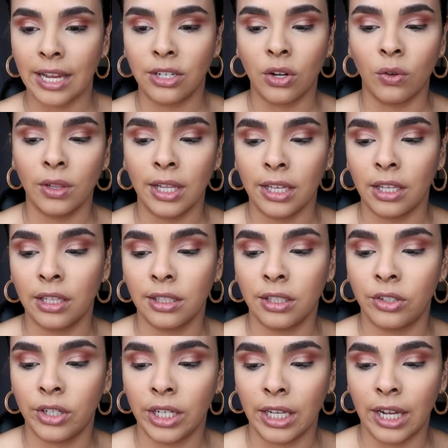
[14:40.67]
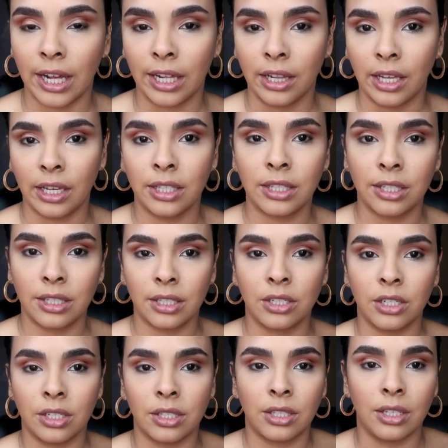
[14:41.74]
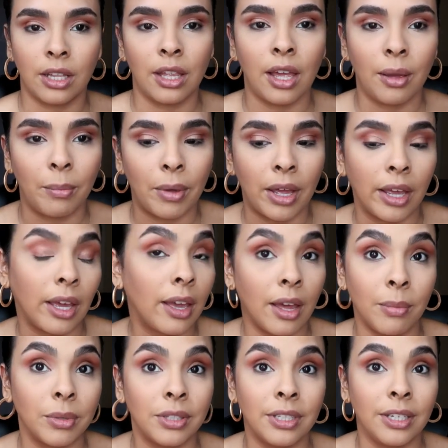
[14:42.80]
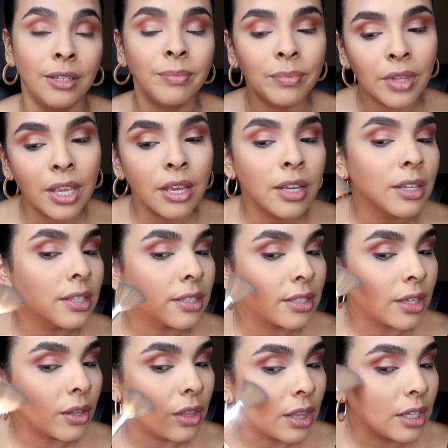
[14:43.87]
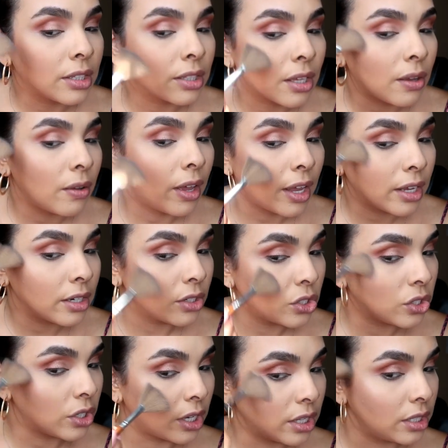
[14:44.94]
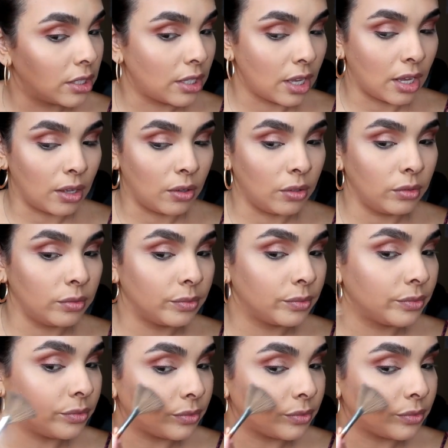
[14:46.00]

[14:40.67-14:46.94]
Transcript: I don't like glittery highlights, just not my cup of tea. So let's go ahead and try this out.